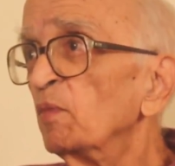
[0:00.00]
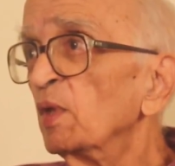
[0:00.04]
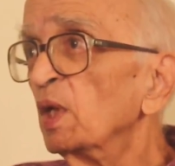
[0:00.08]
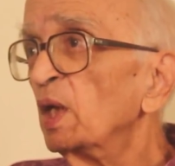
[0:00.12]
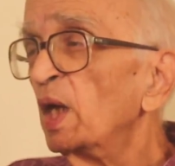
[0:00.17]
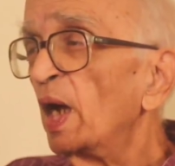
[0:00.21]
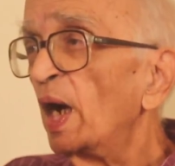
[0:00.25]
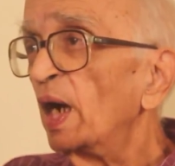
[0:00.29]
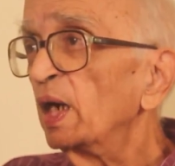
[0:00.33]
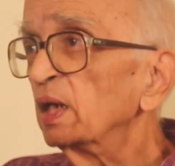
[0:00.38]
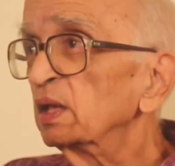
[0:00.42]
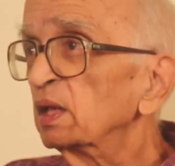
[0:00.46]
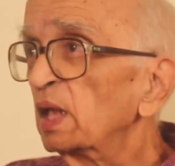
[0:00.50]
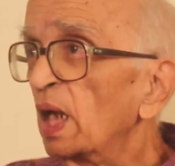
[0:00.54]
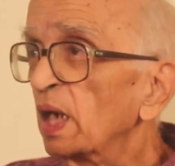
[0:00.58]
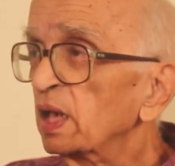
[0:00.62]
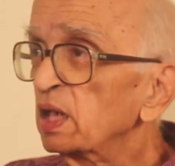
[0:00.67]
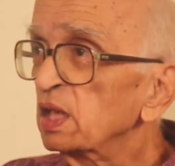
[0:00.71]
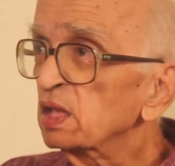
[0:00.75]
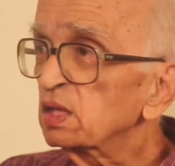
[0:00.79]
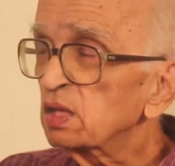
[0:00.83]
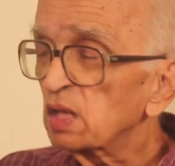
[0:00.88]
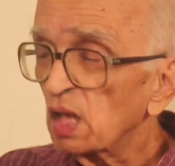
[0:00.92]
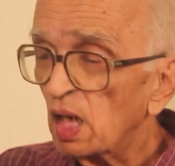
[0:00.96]
And that
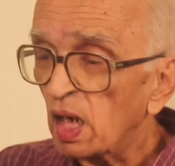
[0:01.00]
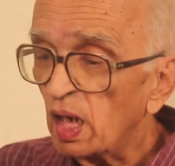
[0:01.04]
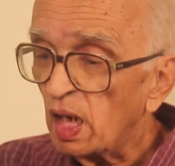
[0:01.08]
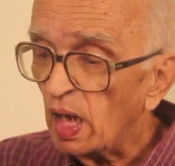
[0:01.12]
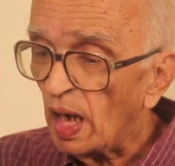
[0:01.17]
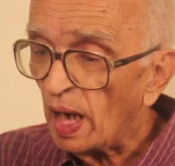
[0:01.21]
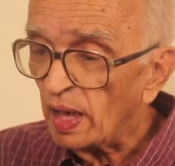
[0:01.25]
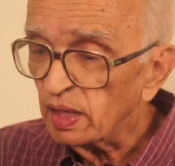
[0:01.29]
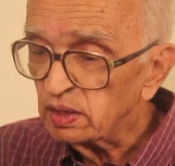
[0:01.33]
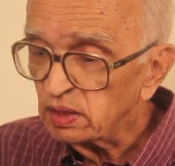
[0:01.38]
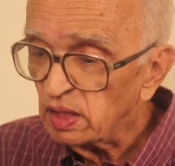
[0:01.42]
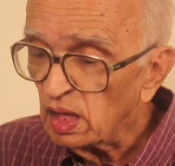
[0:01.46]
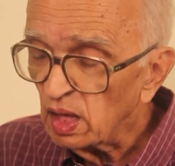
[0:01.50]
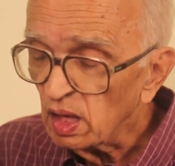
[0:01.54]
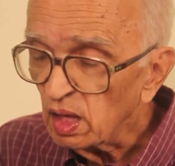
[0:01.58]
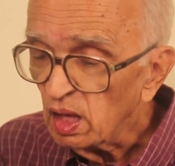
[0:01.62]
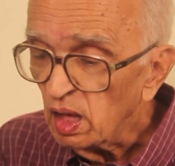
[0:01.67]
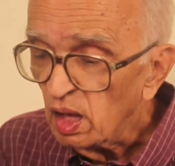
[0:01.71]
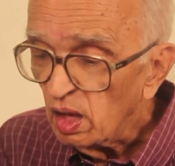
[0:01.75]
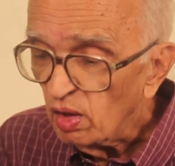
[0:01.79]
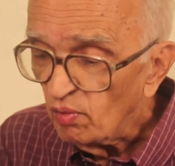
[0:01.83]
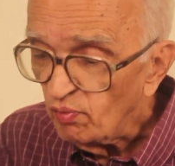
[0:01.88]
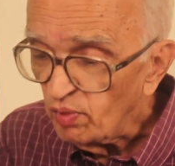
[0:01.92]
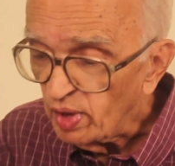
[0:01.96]
is, I think,
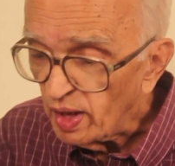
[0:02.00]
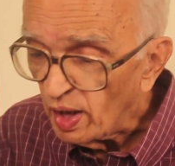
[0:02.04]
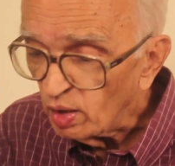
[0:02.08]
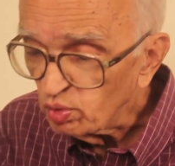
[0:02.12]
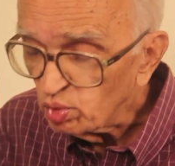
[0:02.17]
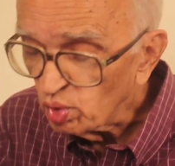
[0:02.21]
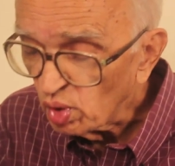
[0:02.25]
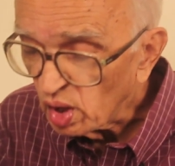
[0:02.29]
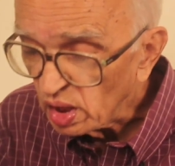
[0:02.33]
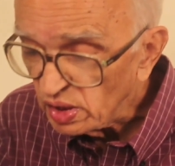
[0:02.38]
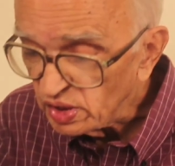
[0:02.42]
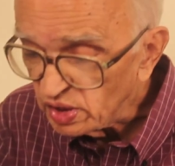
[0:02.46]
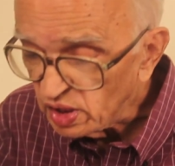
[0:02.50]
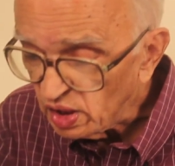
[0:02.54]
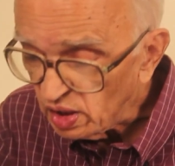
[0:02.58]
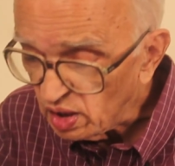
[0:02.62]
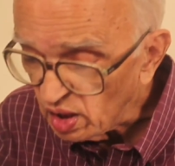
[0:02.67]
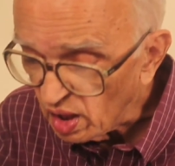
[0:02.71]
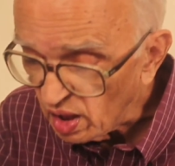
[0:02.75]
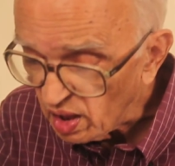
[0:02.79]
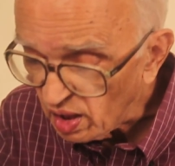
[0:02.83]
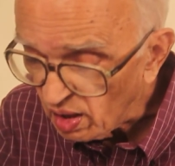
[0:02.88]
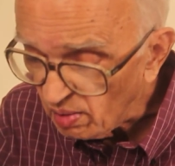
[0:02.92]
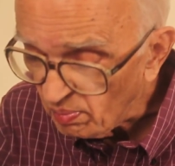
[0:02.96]
we have to consider
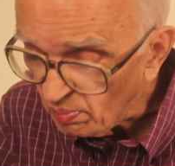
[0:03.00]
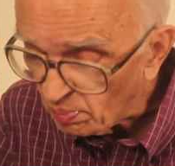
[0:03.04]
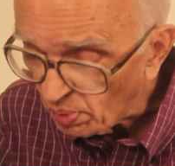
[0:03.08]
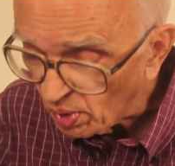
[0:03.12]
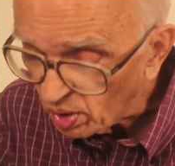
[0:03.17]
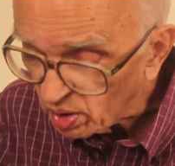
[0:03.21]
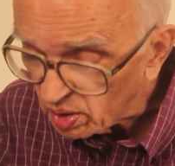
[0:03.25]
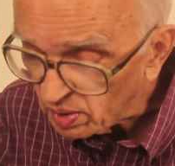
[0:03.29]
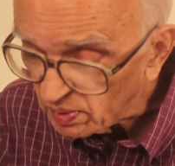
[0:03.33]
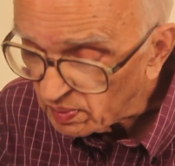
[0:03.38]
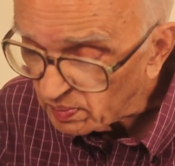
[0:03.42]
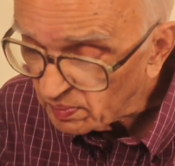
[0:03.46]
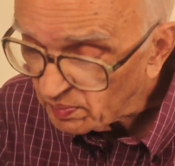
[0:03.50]
important.